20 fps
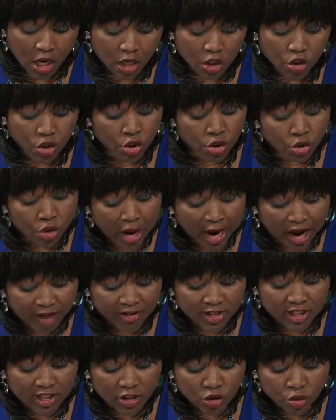Do you have
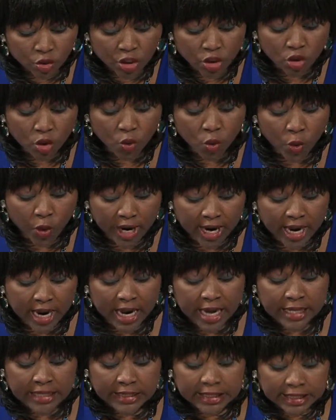a situation where
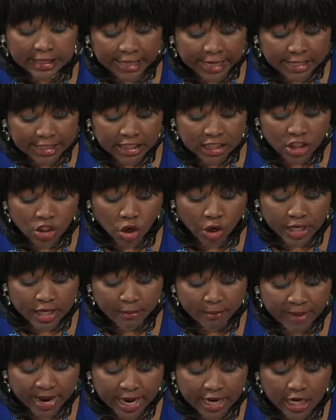the ladies or the
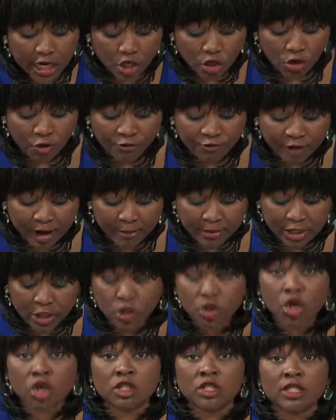men in your family
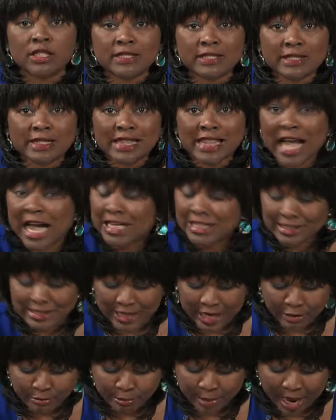don't last
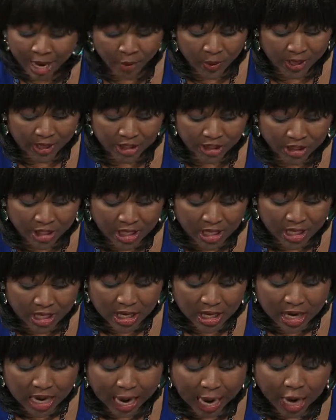in marriage?
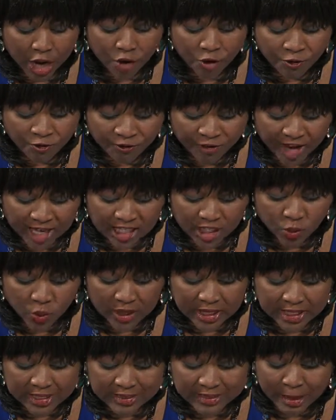Are you faced
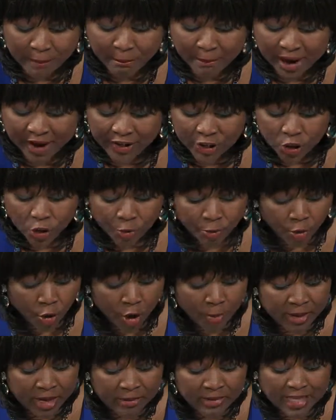with the same marital
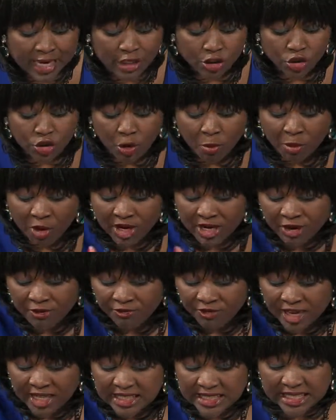problems as your mother
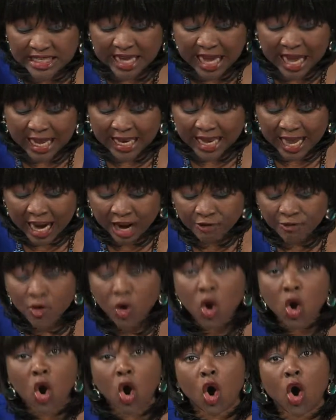faced in her life
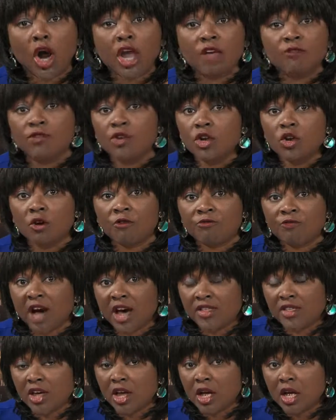or even your
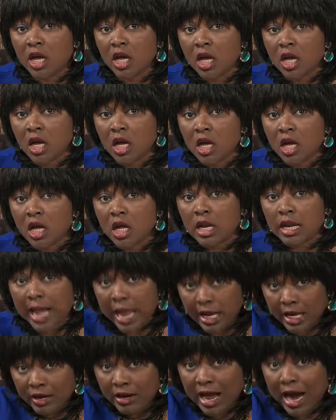father?
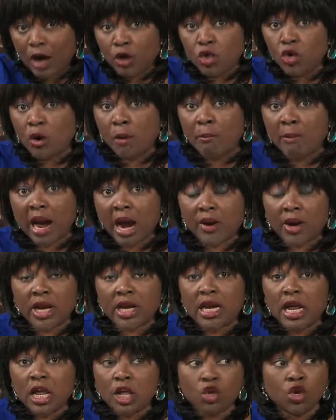Like now you're
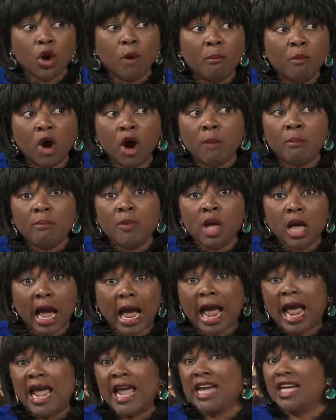married, your mom.
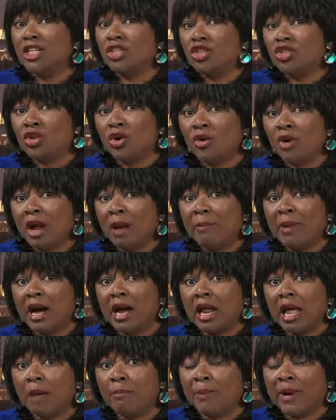I heard a story
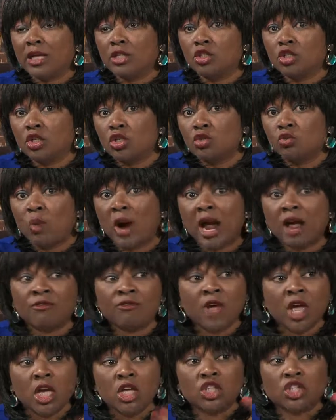about a pastor's wife.
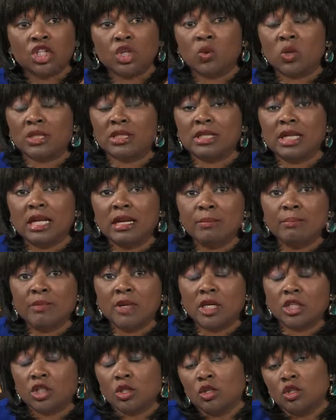She was telling
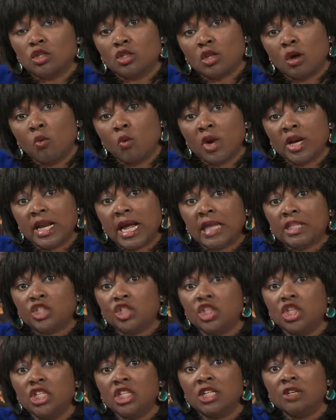uh, uh someone that
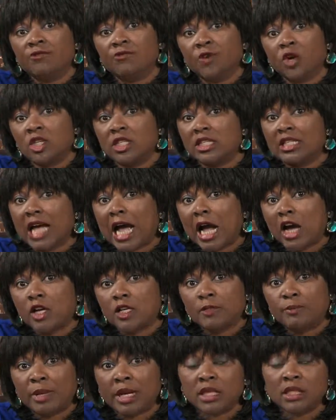she divorced her
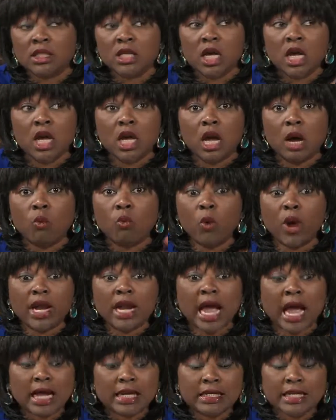husband when
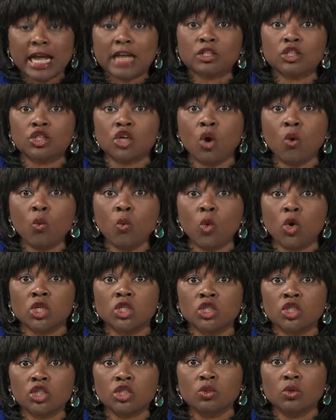her their son
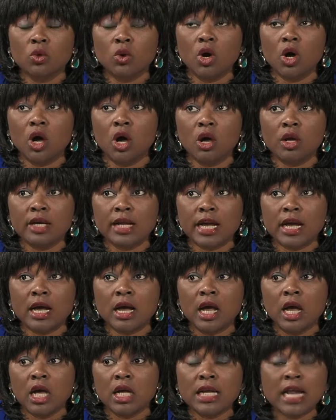was uh, uh, their
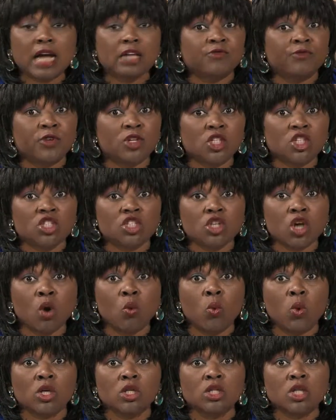their first
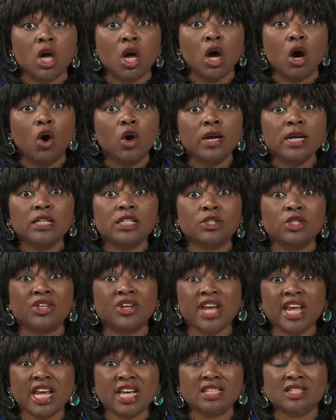son was only
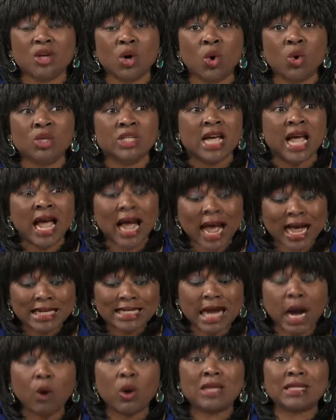three years old, and
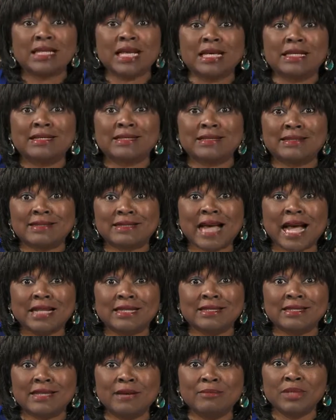that was the exact
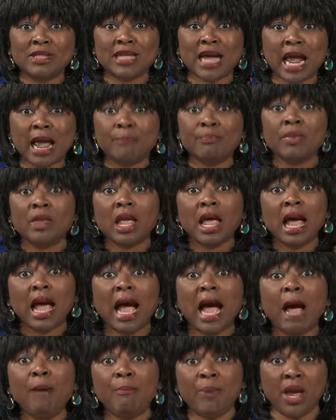same time
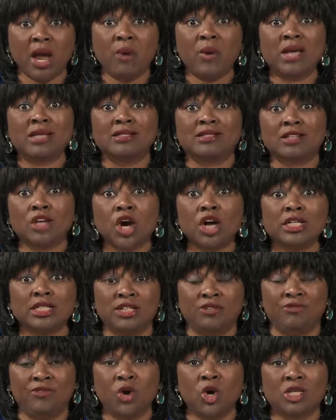her parents got
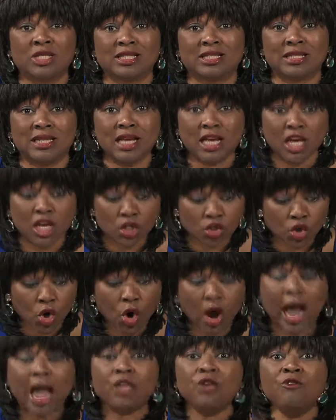divorced. So
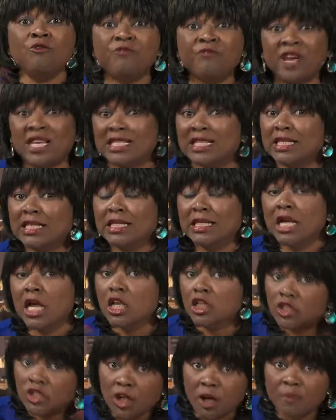are you facing
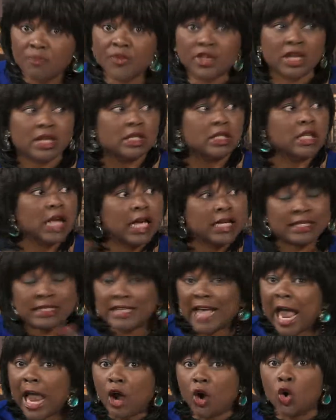something, a
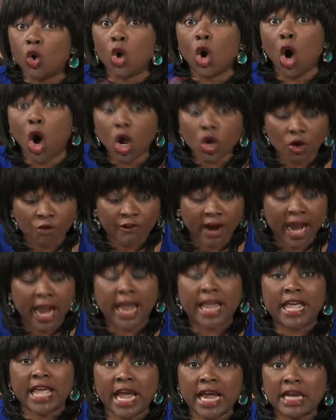cycle all over
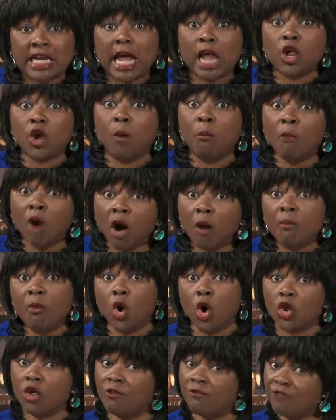again that your mom
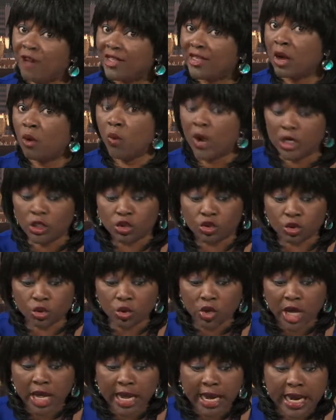or your father went through
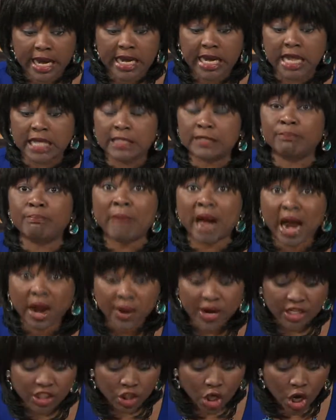in his
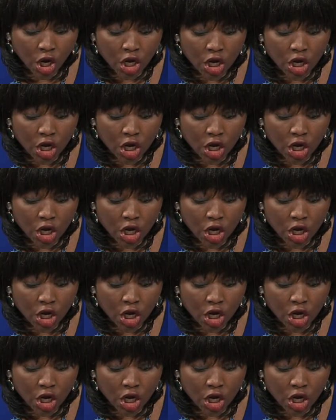marriage?